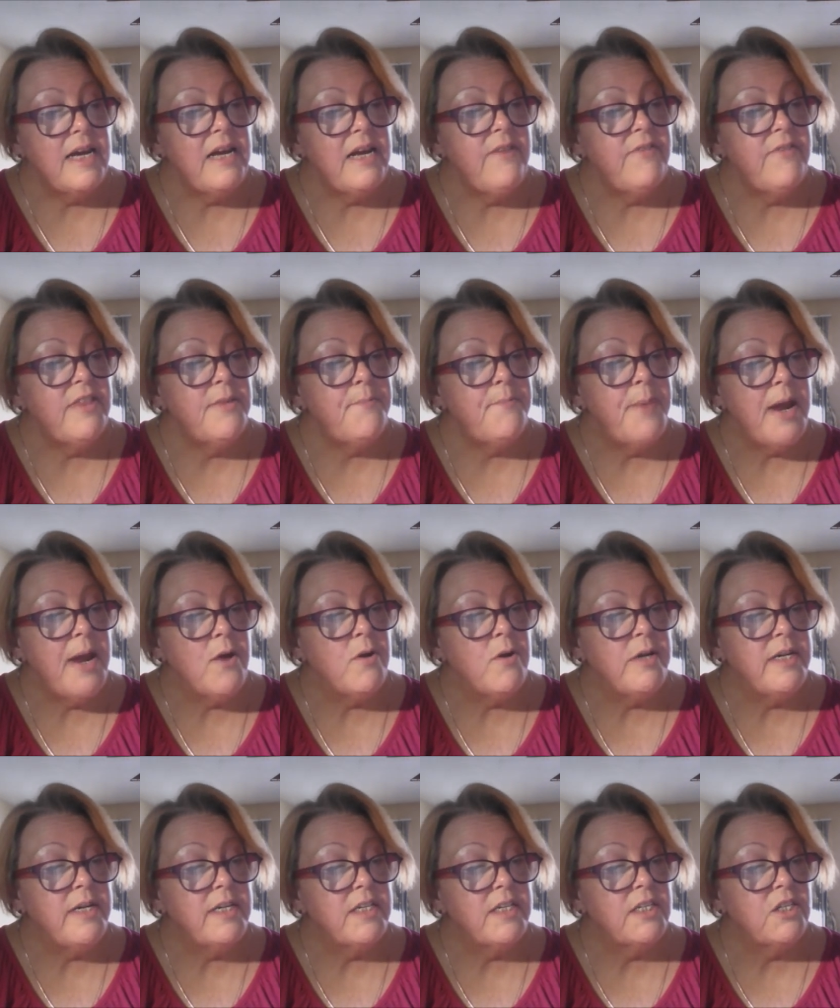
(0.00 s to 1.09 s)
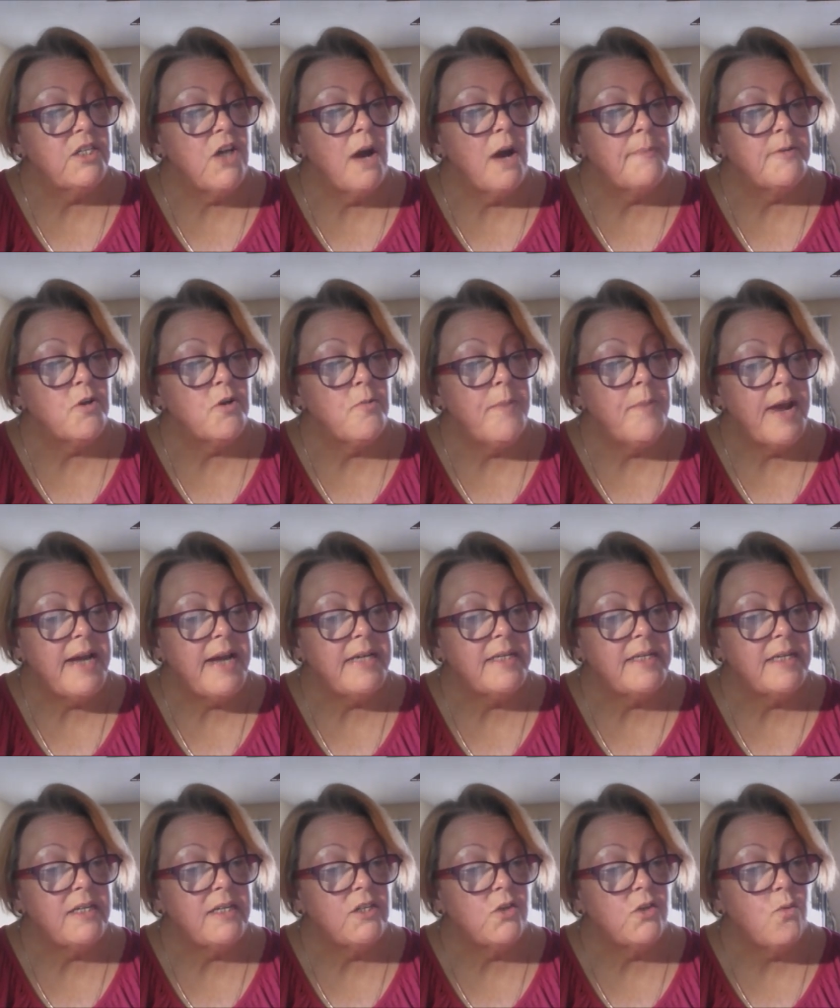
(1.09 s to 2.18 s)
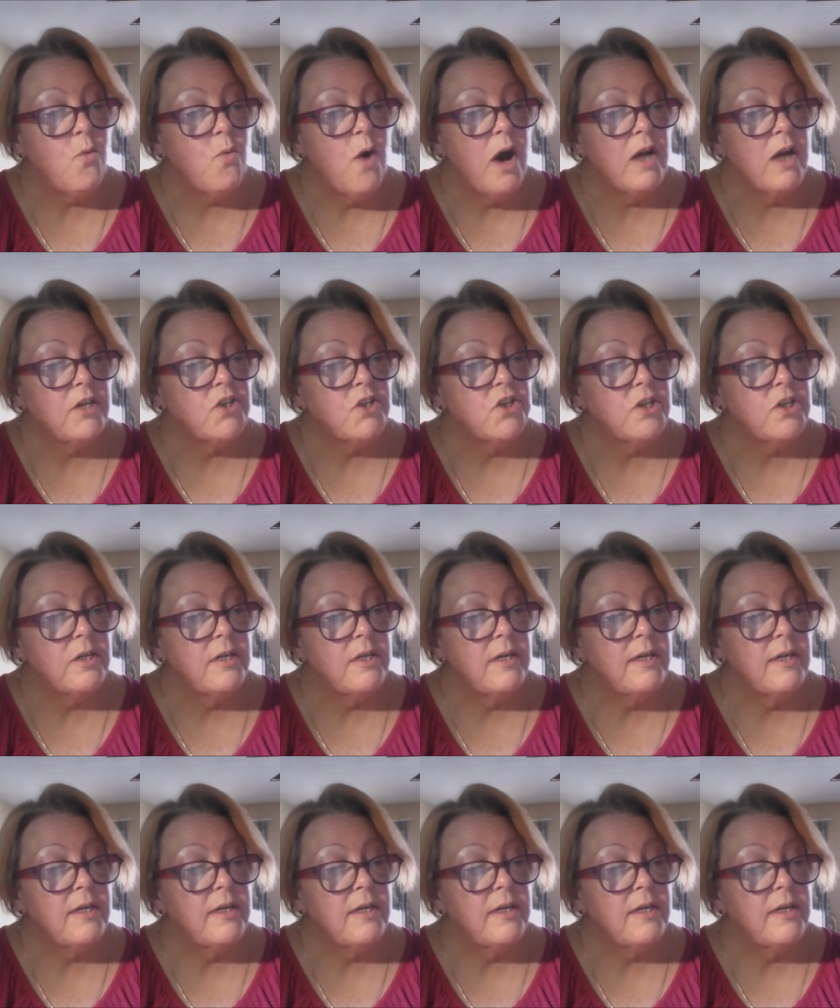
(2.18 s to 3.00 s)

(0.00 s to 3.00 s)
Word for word: Even the Baroness stopped her pacing to watch.